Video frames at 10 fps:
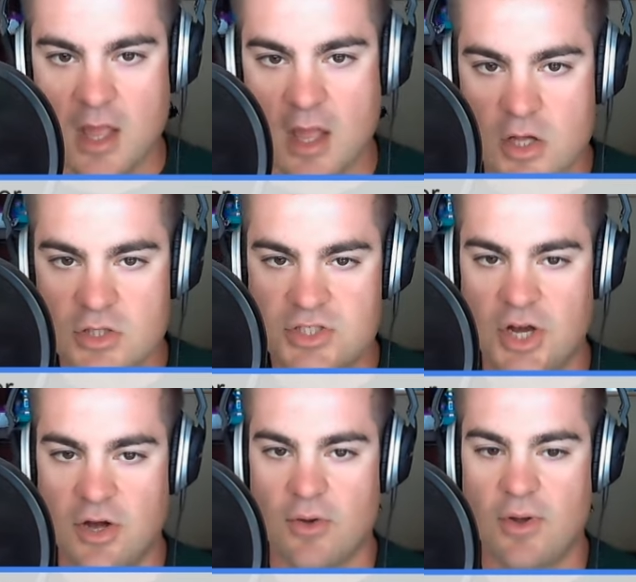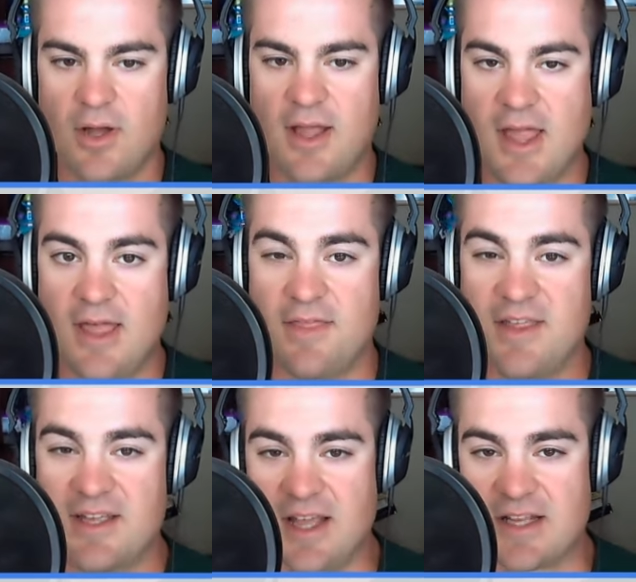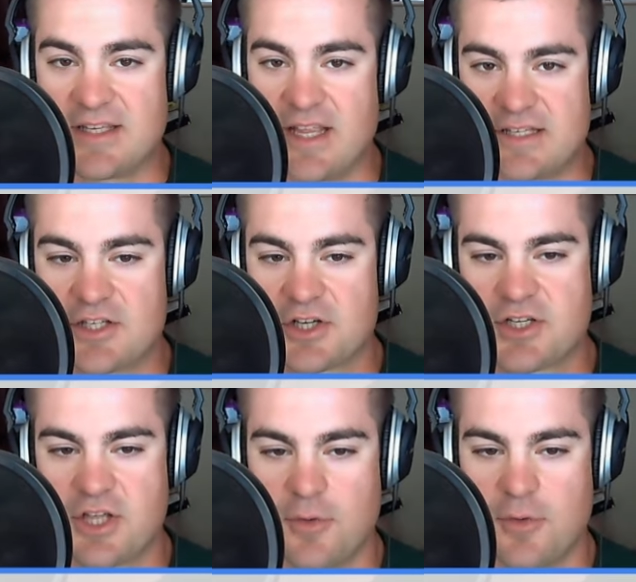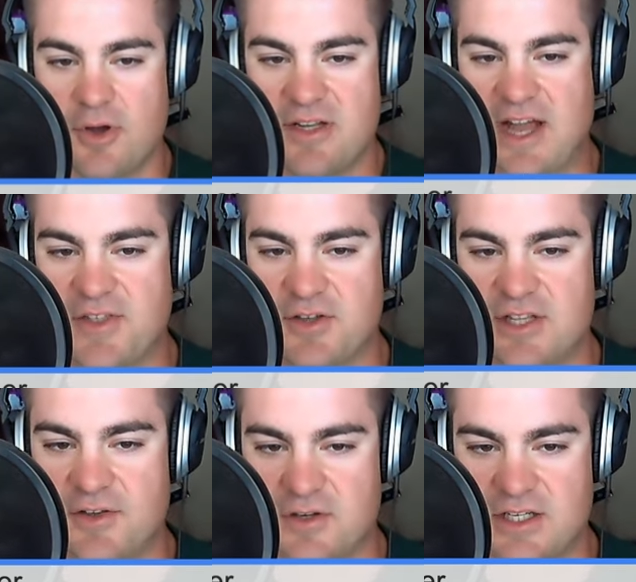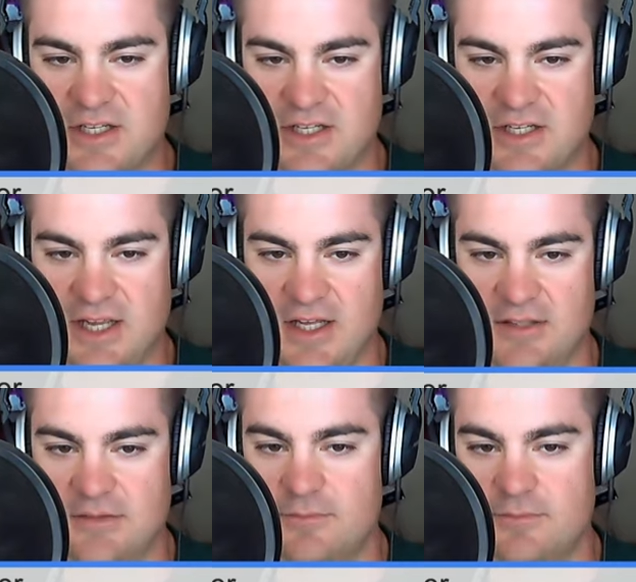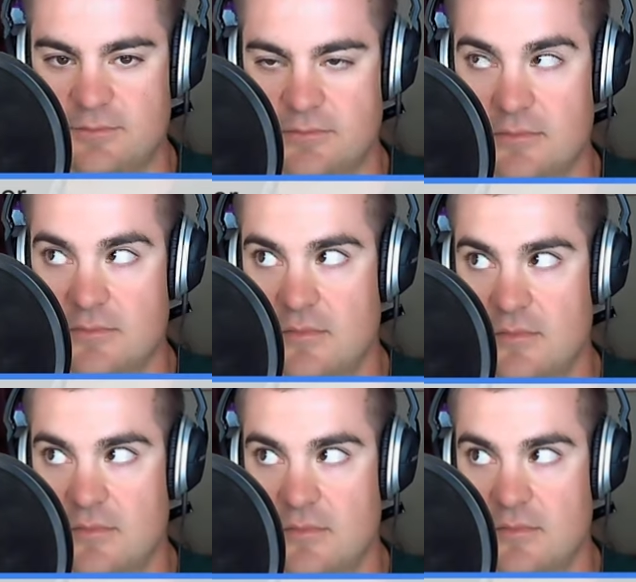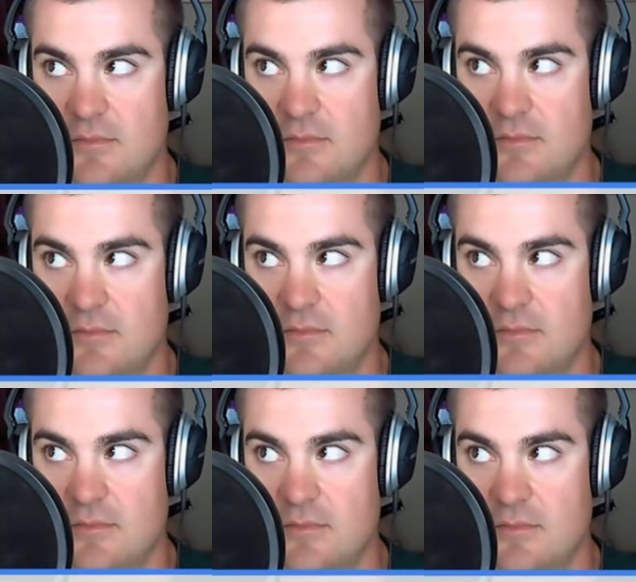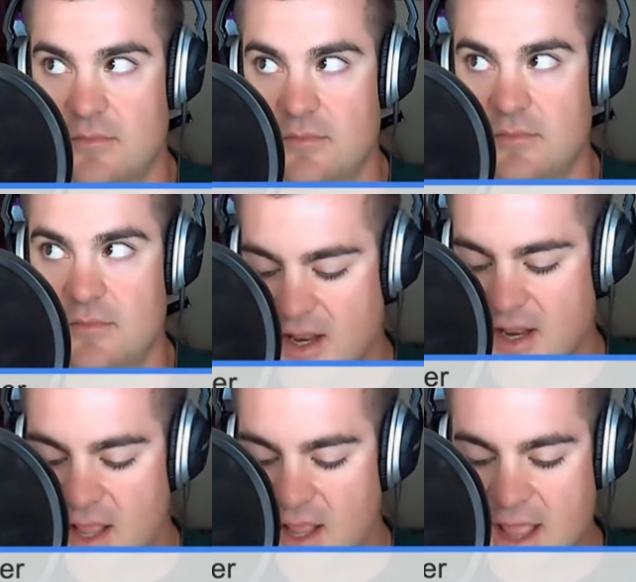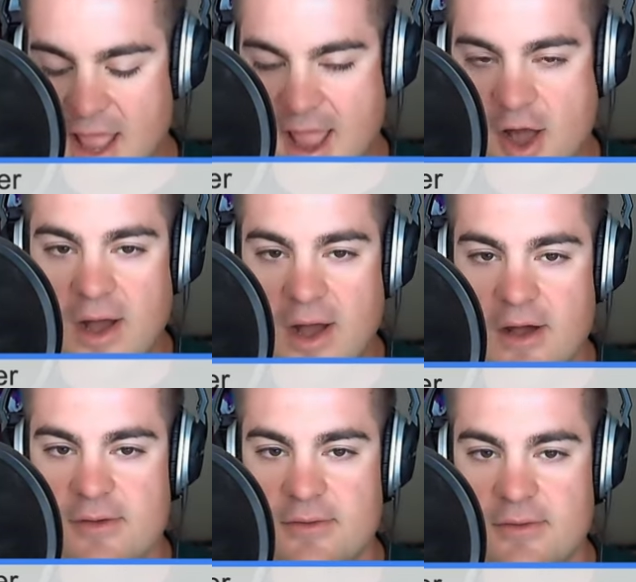so it's interesting you point out those differences in networking technologies and whatnot. AOL